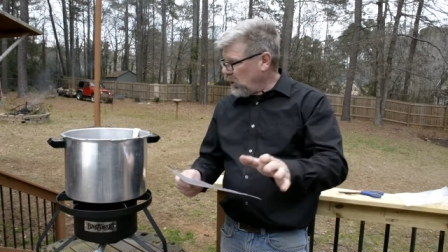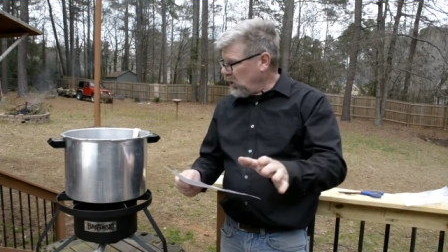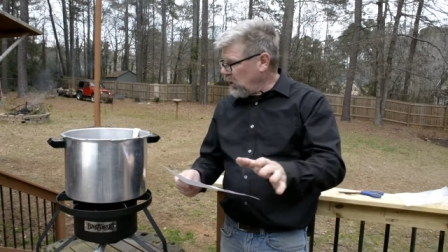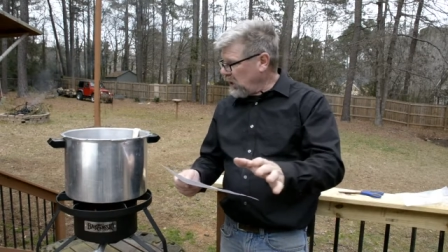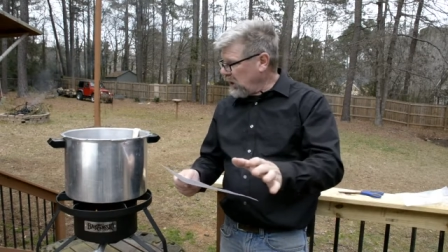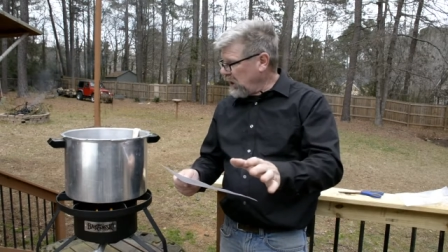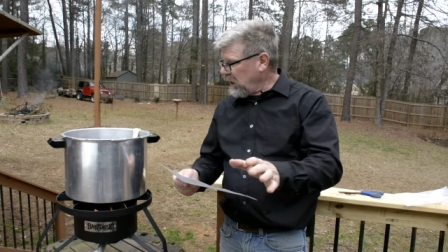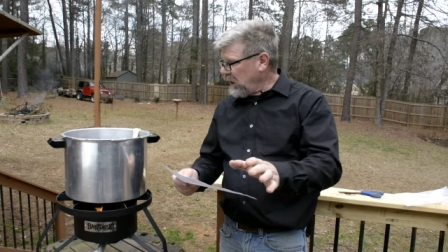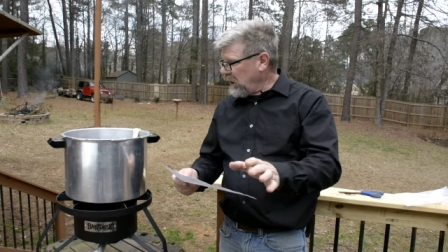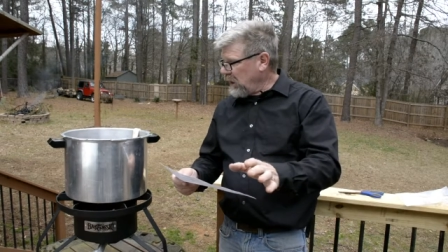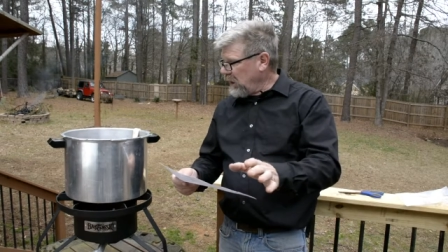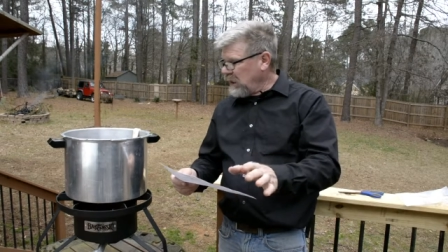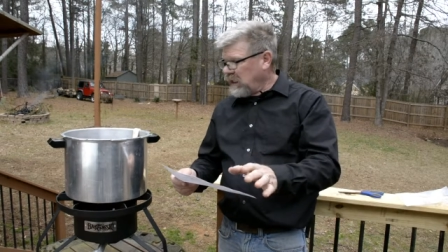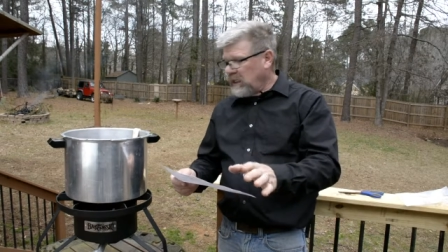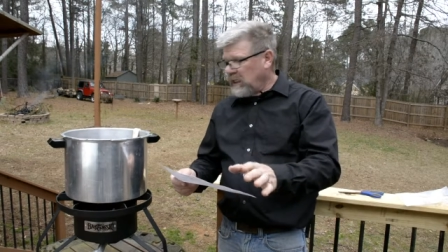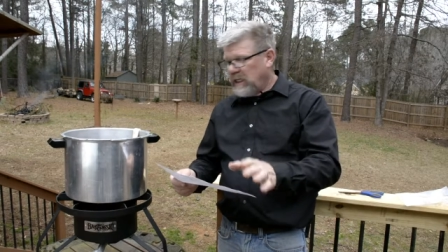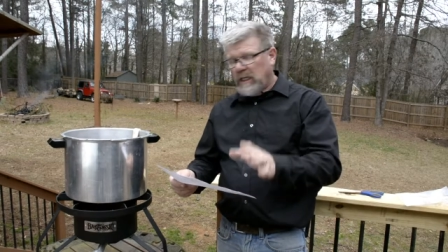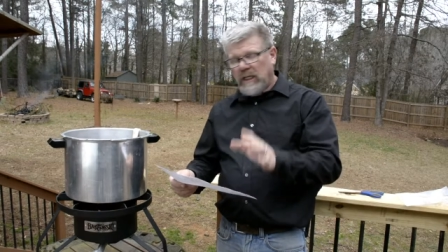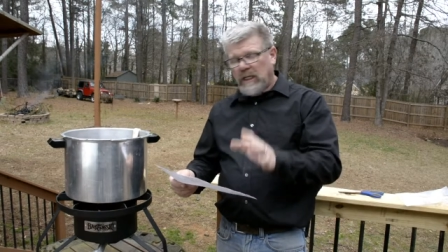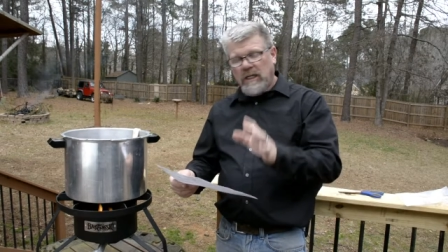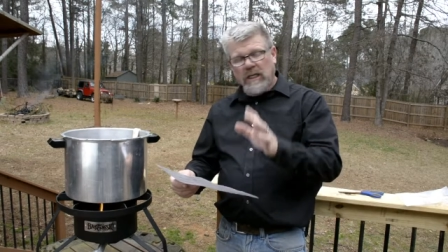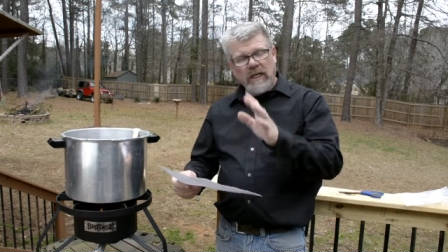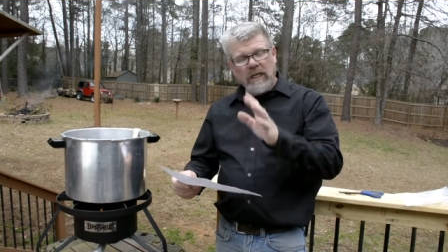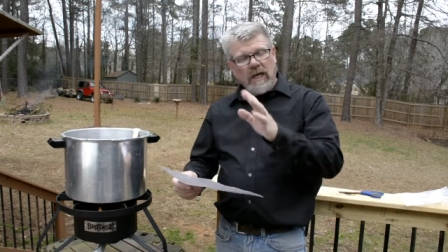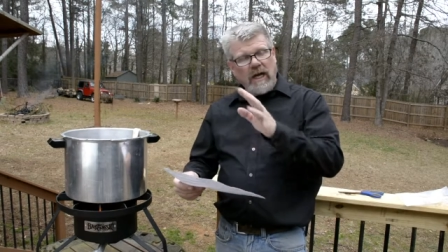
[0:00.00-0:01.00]
looking,
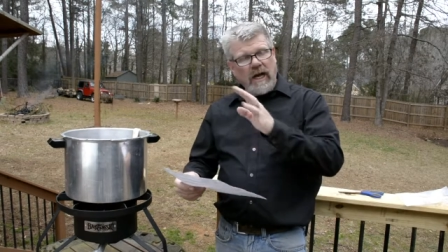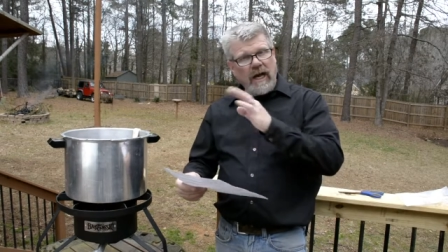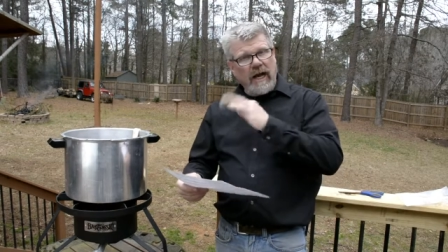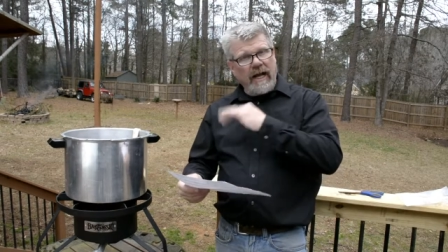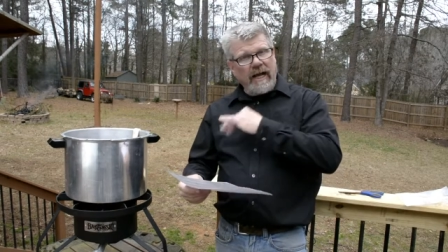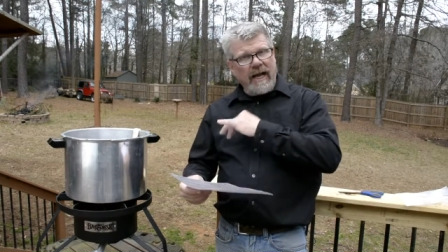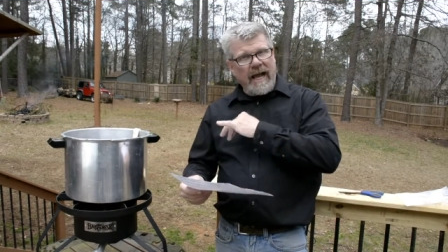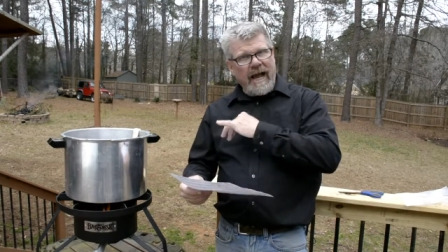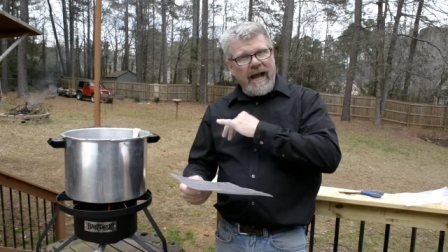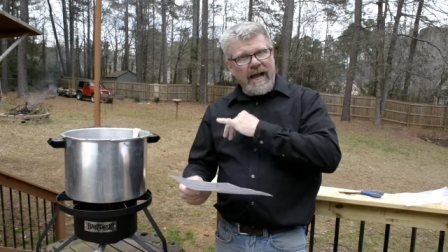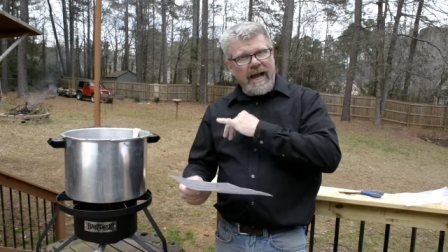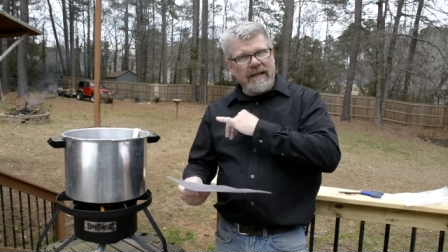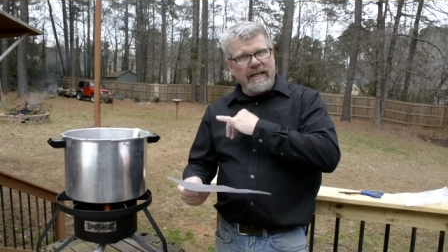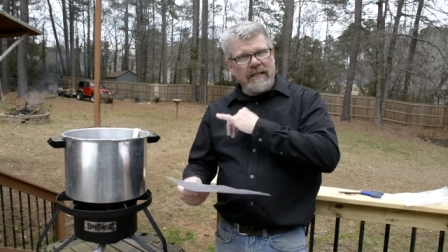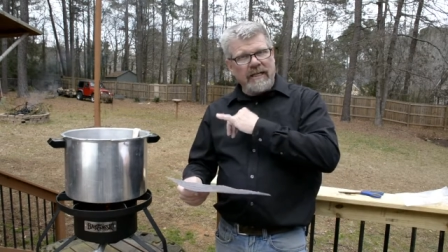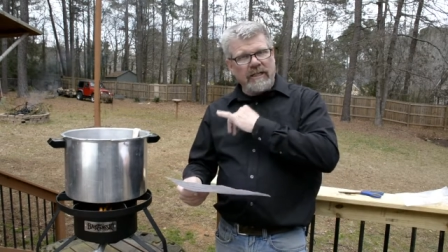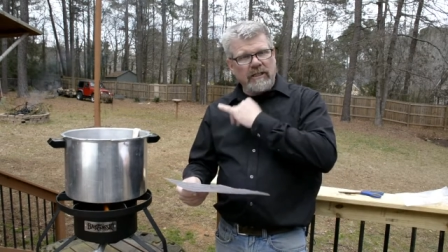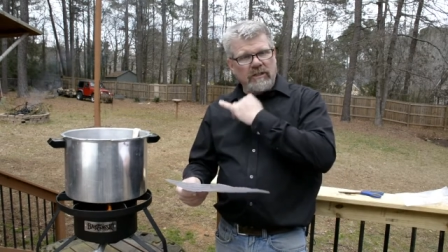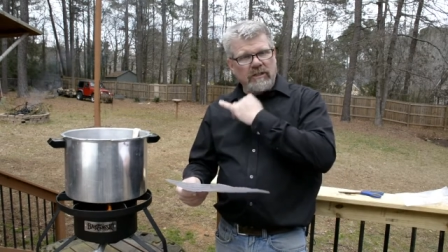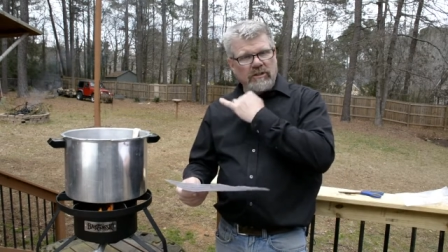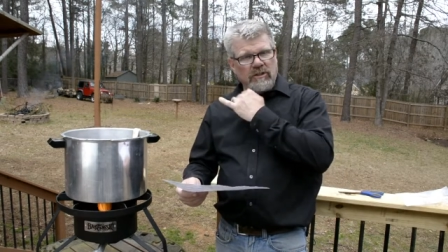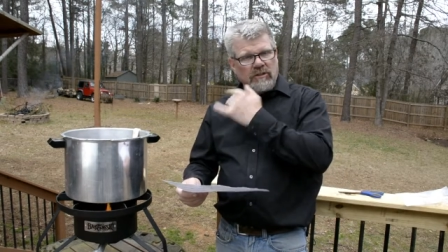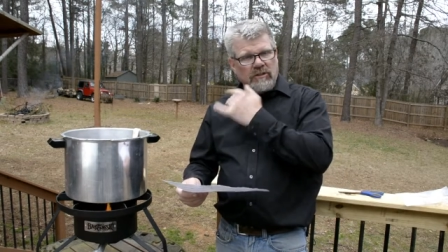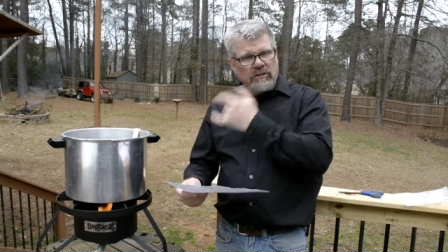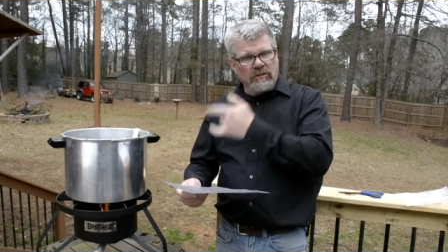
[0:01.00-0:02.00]
I added
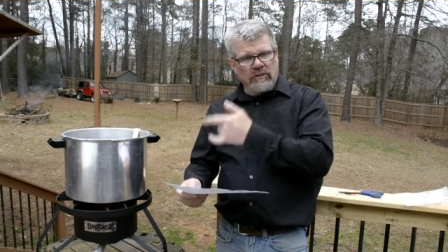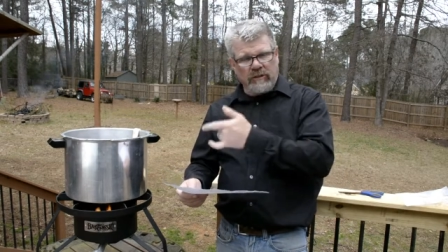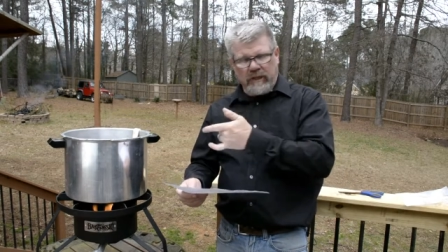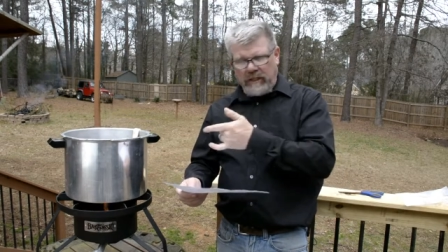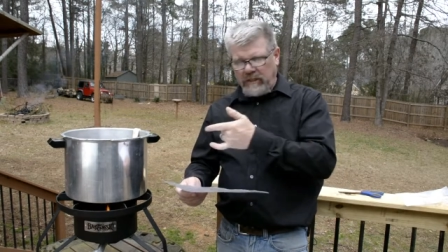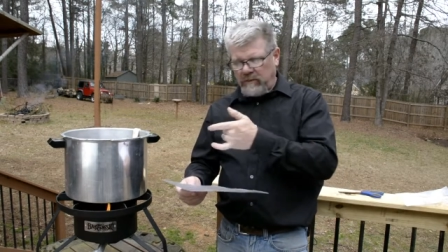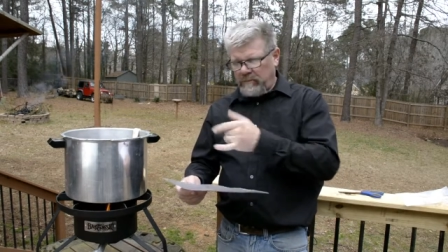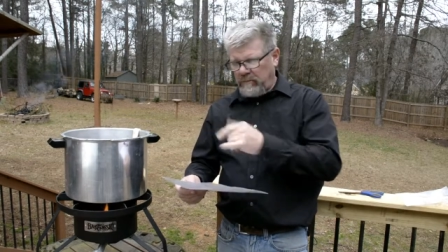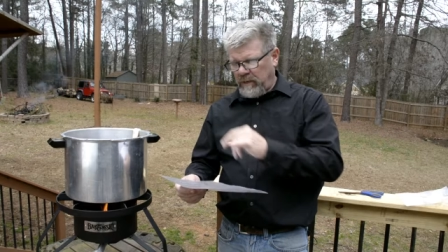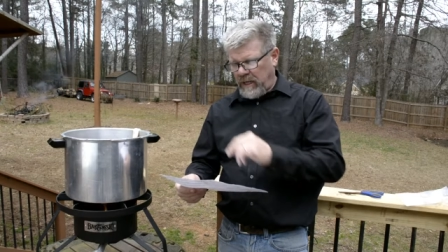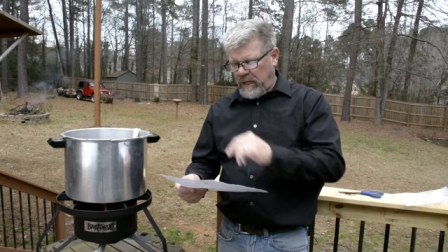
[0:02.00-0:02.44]
it to the grain